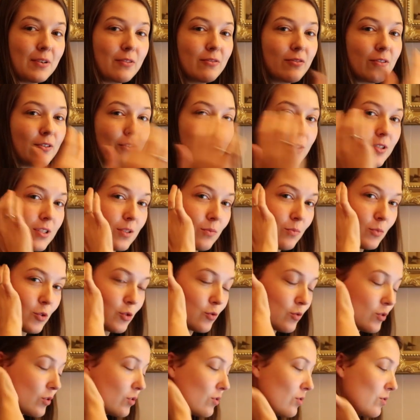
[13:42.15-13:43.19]
for some
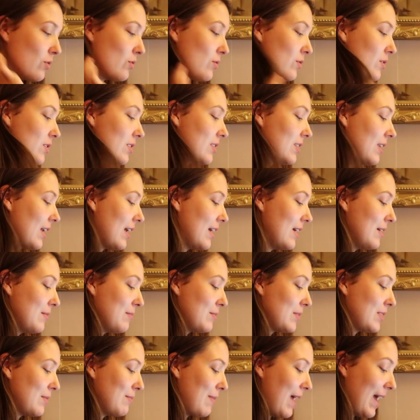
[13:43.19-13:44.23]
drawers,
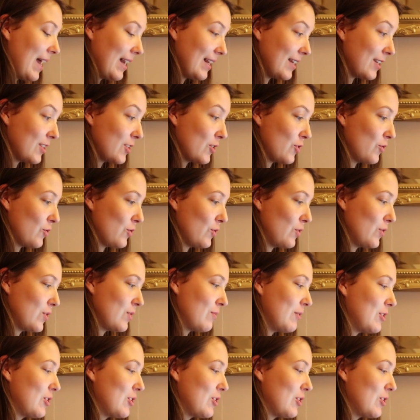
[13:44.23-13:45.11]
some Alex drawers,